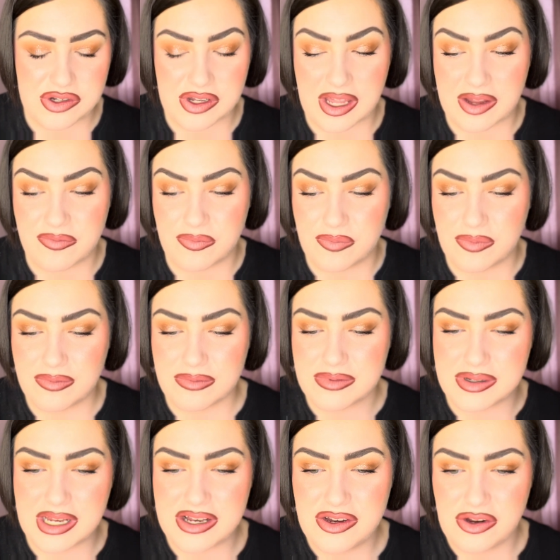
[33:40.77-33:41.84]
I
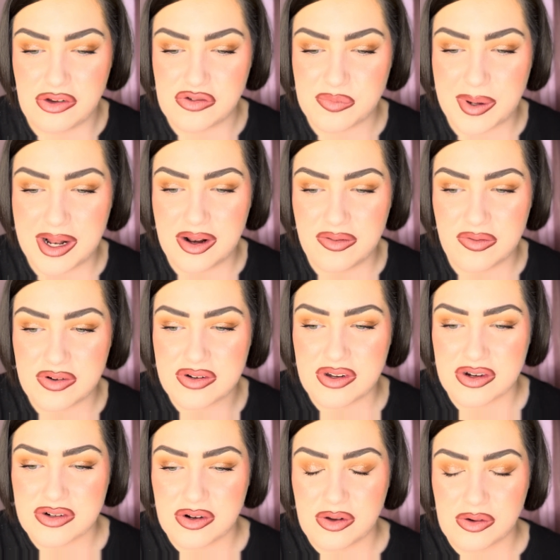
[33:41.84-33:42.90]
didn't use My Love for
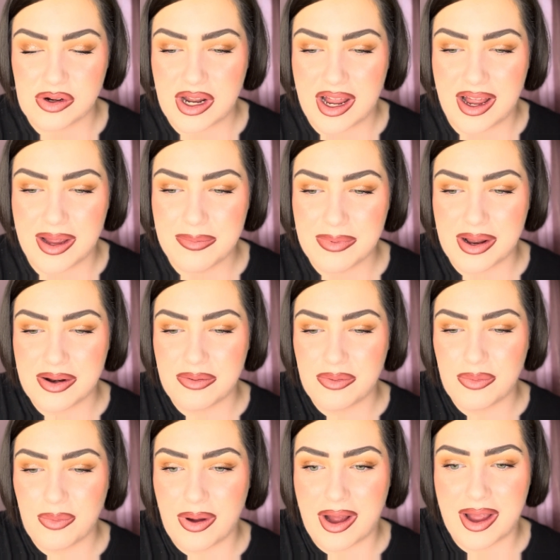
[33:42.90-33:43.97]
such a long time, but I
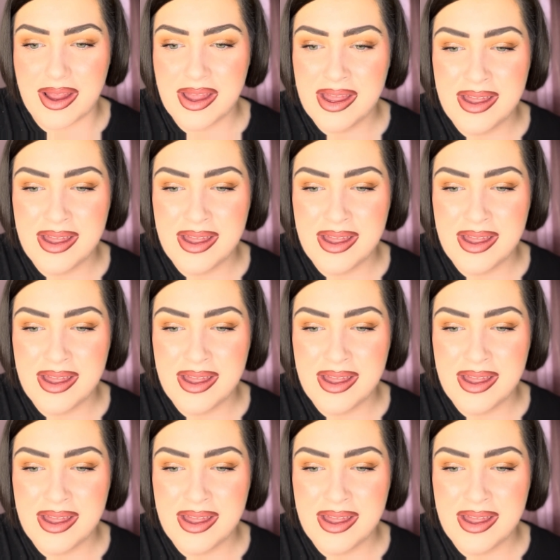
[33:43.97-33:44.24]
don't know why,